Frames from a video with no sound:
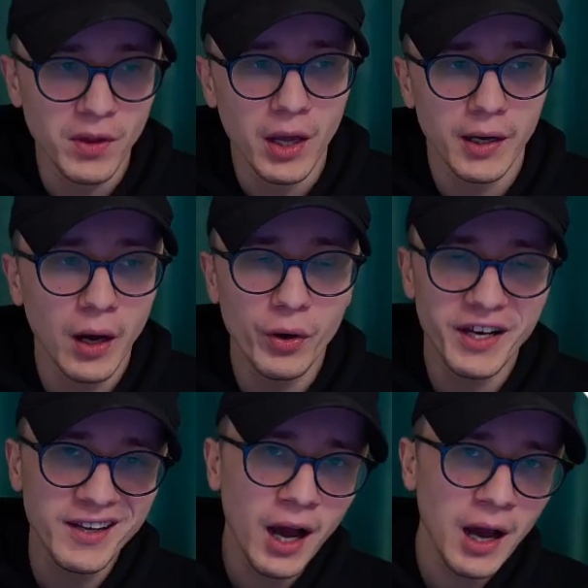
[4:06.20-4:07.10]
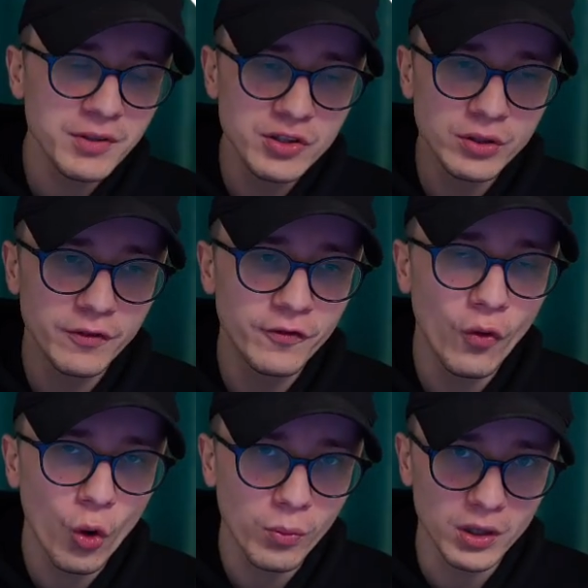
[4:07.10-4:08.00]
Now, when it comes to the
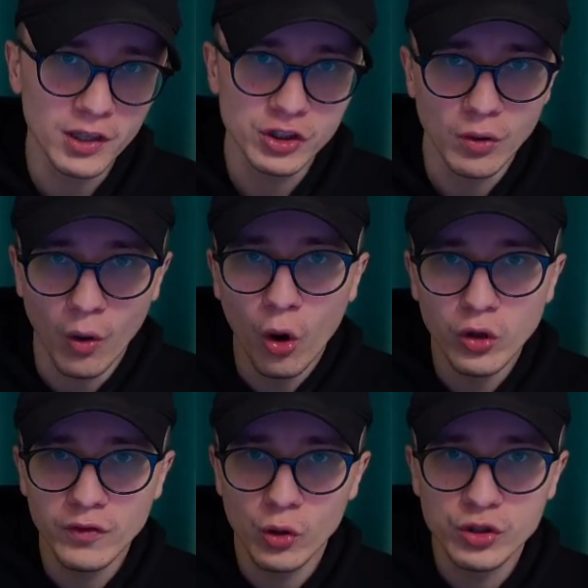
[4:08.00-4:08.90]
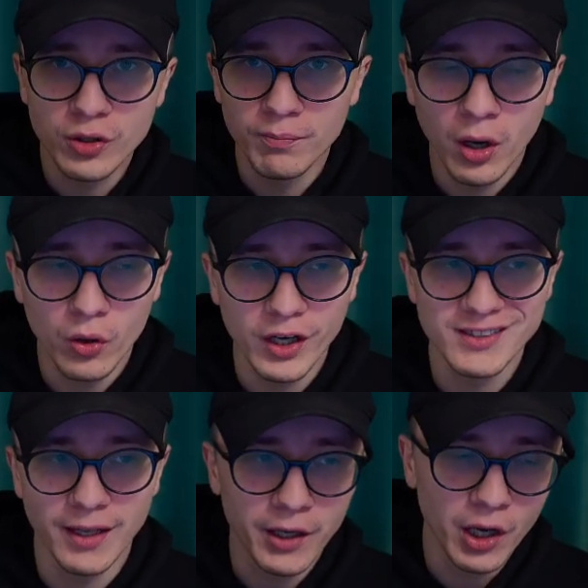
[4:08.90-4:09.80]
formula, so all of those components
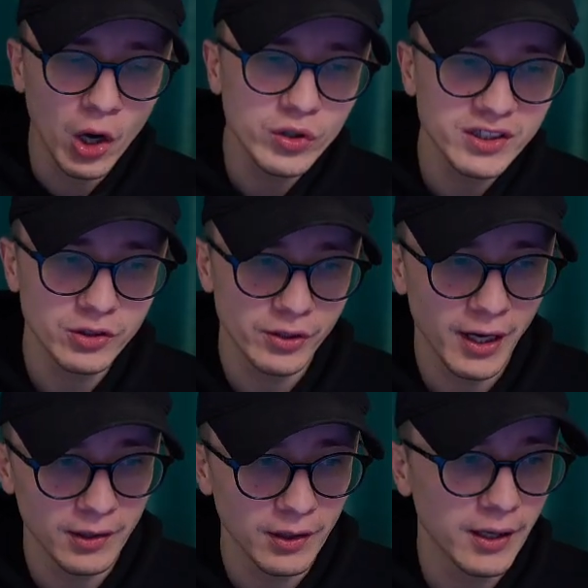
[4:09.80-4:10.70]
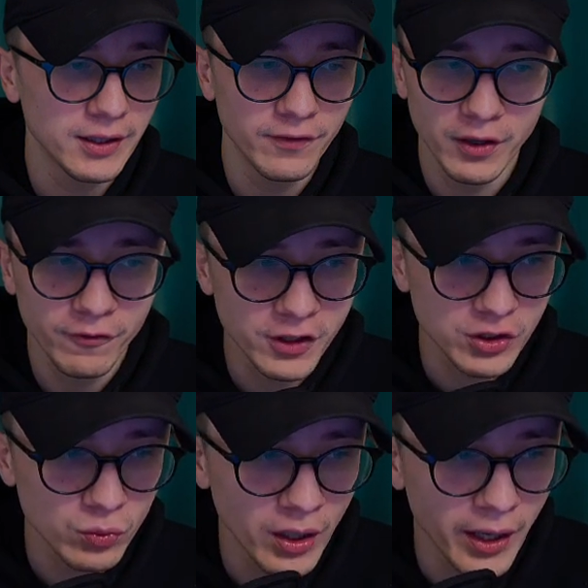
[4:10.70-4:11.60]
that goes into a headline, the very
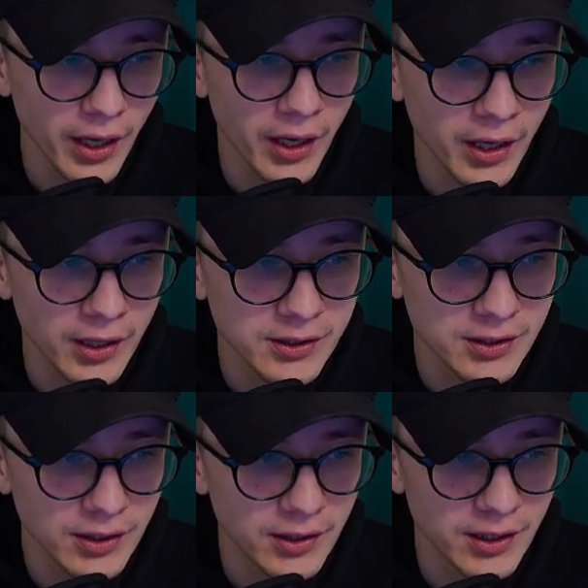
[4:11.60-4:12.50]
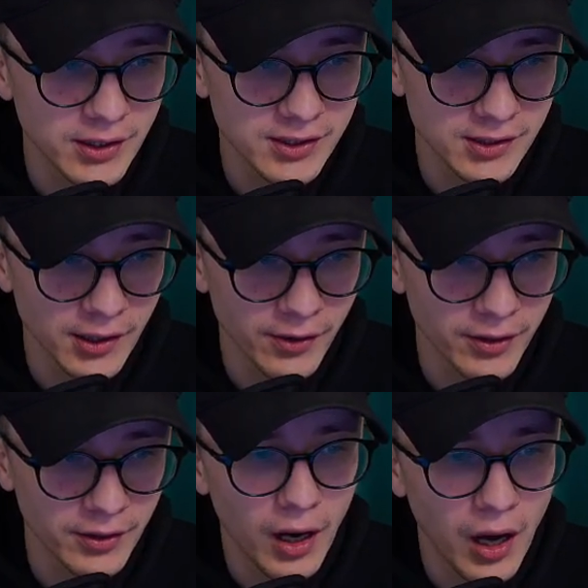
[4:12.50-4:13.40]
first one is the
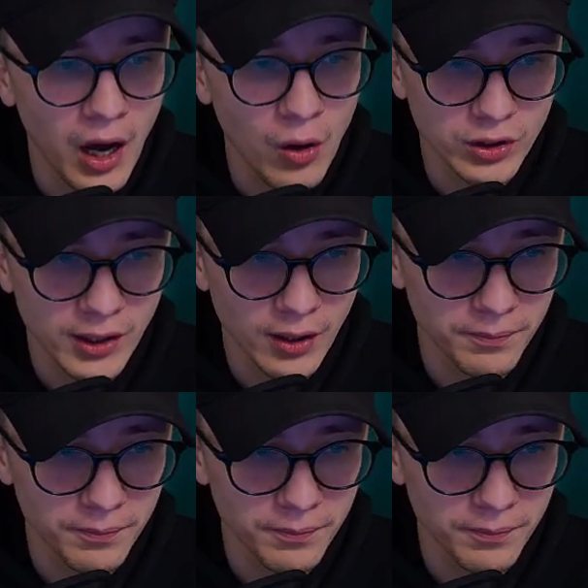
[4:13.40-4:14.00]
desired outcome.